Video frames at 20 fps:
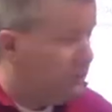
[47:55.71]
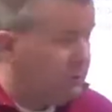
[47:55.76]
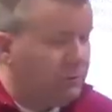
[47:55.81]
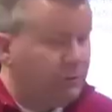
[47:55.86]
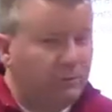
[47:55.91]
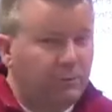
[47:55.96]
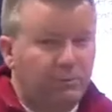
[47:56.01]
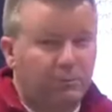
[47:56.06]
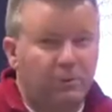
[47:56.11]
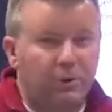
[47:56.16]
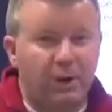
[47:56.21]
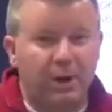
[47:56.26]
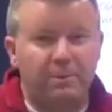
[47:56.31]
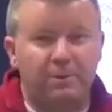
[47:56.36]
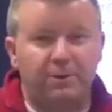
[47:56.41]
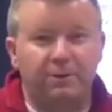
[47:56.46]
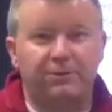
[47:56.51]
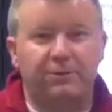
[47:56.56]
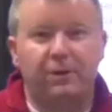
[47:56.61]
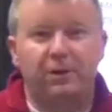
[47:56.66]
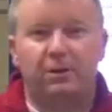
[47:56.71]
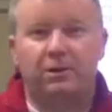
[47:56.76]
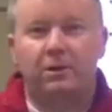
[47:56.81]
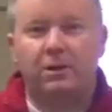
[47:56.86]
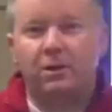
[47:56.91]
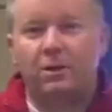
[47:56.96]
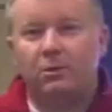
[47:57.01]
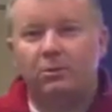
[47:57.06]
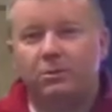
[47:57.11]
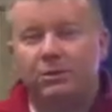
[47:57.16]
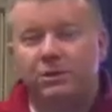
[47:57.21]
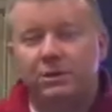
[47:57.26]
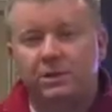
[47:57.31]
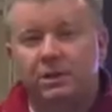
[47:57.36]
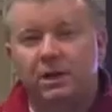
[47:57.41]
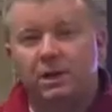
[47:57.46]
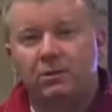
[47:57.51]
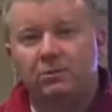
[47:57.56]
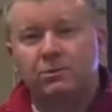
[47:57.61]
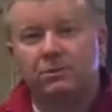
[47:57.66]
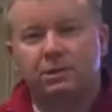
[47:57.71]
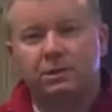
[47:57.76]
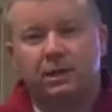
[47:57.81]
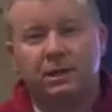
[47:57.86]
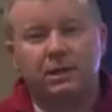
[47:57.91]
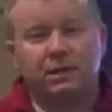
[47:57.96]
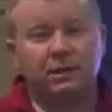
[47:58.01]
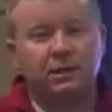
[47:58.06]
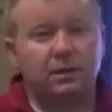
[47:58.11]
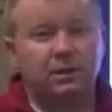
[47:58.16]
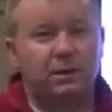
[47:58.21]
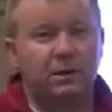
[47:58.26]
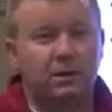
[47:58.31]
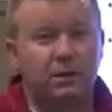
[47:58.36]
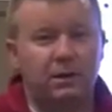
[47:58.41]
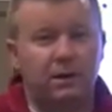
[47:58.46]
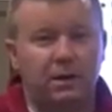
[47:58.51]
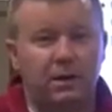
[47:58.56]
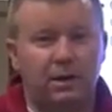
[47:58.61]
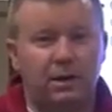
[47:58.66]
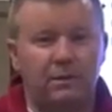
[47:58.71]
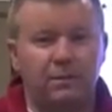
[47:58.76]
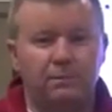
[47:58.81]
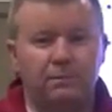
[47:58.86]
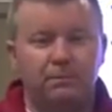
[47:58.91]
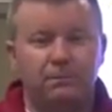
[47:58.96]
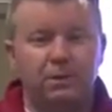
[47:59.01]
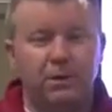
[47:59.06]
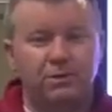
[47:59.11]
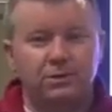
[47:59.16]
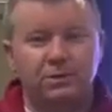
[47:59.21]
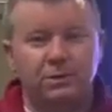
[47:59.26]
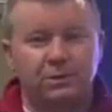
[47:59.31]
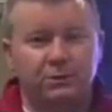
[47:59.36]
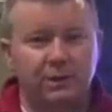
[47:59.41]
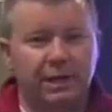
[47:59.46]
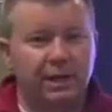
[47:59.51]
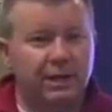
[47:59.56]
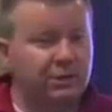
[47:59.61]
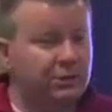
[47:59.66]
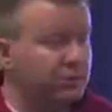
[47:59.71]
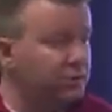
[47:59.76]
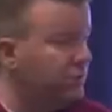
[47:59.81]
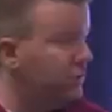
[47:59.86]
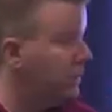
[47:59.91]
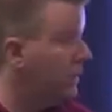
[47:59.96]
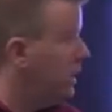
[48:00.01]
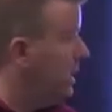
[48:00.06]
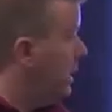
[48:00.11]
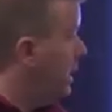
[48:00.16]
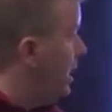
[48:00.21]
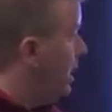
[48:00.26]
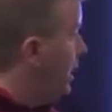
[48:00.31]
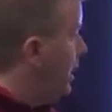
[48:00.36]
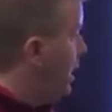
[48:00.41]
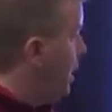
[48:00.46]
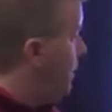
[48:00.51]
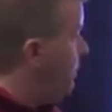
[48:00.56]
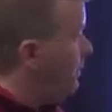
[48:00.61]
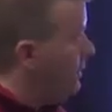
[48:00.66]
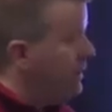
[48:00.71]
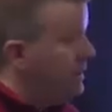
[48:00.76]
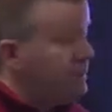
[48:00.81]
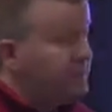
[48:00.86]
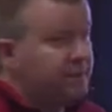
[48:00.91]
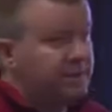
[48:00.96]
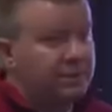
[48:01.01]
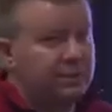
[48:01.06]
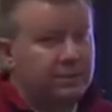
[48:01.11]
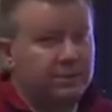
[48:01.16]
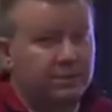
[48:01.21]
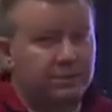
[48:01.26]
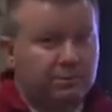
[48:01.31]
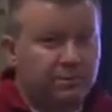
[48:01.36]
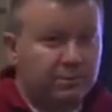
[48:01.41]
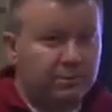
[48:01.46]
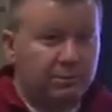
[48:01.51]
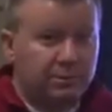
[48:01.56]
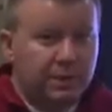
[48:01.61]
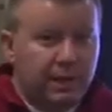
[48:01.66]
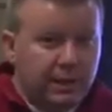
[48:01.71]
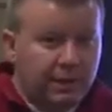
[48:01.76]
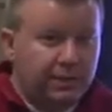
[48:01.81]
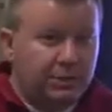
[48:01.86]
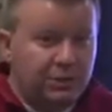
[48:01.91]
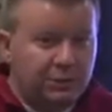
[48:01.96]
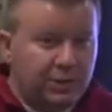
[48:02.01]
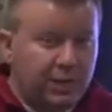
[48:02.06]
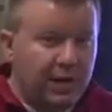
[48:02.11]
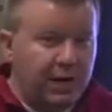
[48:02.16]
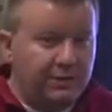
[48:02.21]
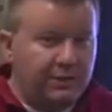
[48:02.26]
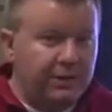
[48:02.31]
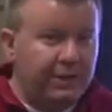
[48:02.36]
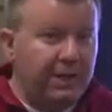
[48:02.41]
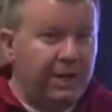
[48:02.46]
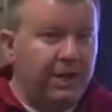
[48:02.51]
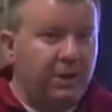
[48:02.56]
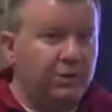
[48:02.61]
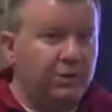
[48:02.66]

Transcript: You were able to follow along with the notes in the posted on Angel. Hopefully this is kind of jiving now.